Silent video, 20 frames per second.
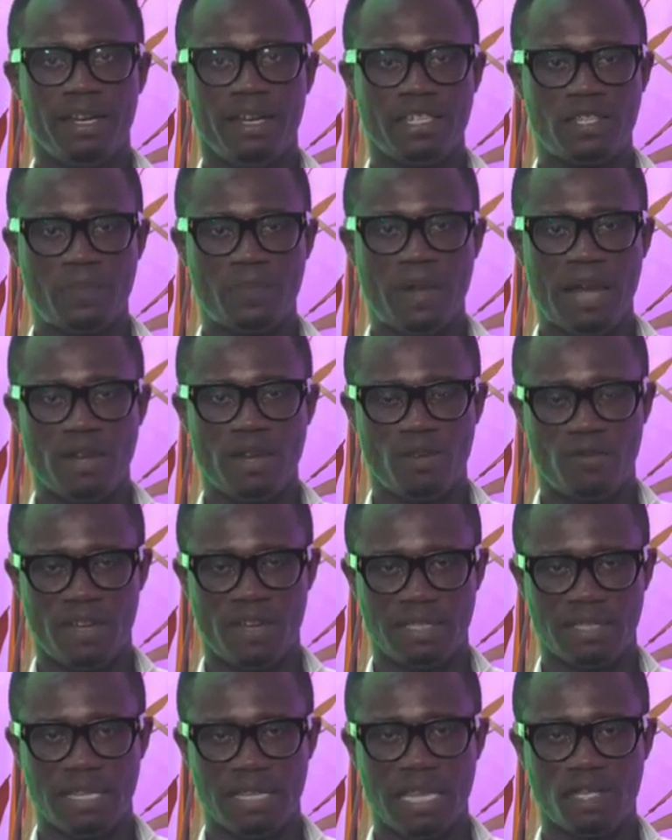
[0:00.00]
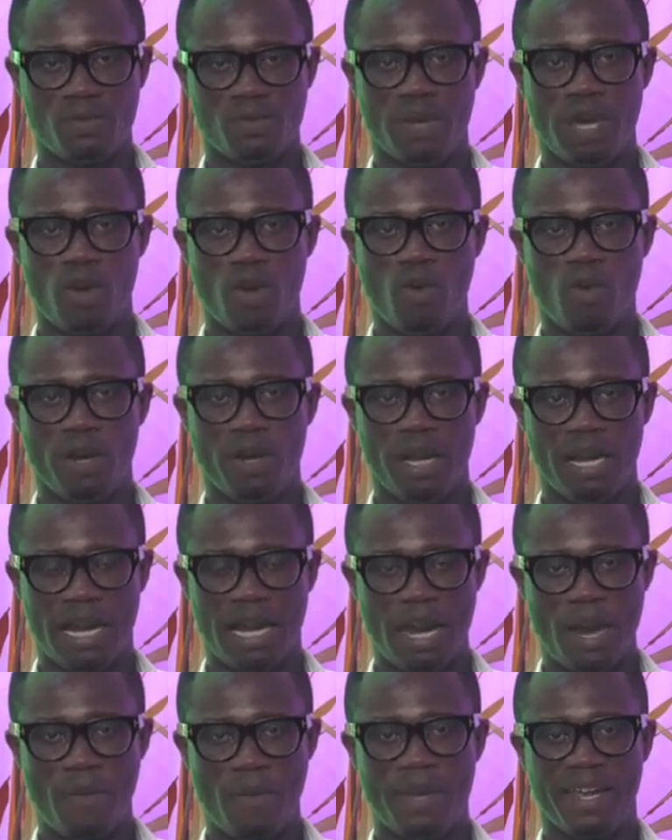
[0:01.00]
It's part of us as we
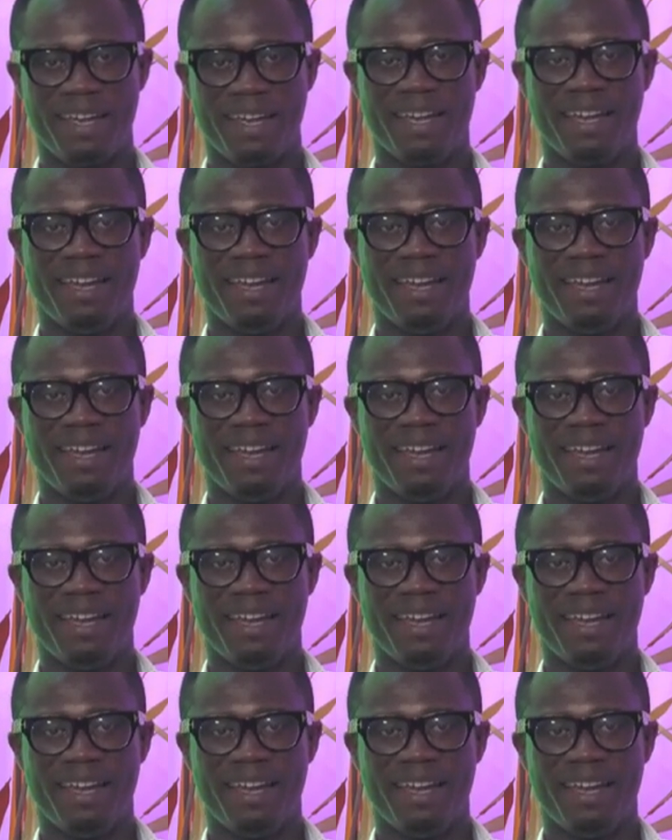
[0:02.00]
are coming.